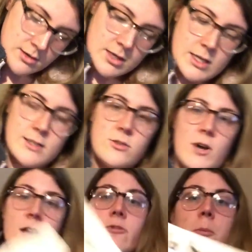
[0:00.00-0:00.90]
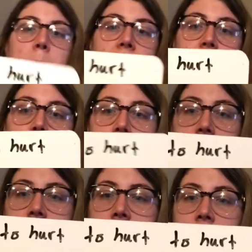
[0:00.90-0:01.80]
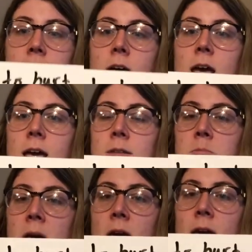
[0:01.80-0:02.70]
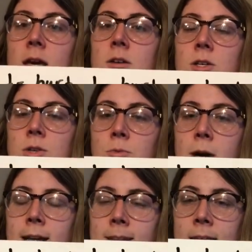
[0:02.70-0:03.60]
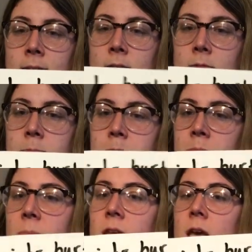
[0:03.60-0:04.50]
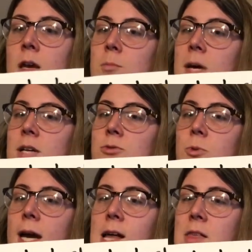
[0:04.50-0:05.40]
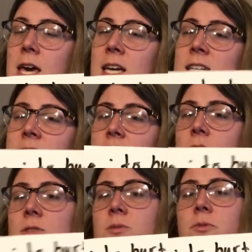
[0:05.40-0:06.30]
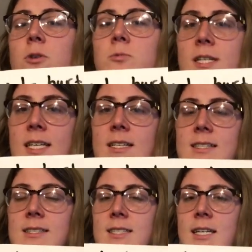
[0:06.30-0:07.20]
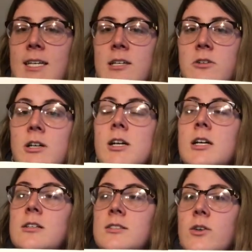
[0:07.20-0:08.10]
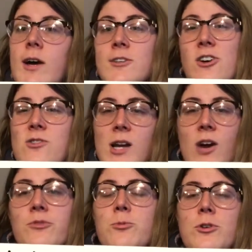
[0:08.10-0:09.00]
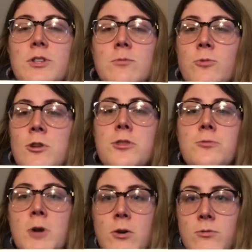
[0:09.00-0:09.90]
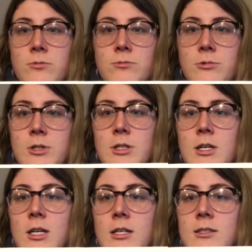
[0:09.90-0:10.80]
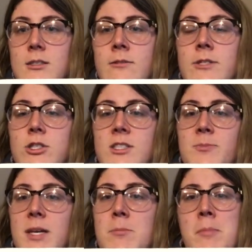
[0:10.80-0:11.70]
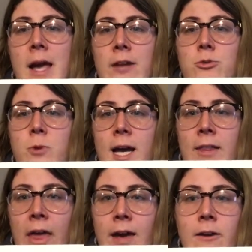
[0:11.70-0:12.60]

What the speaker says: So I have me duele and me duelen. Me duele is used for when it's singular. So I don't have more than one throat. So it would just be me duele.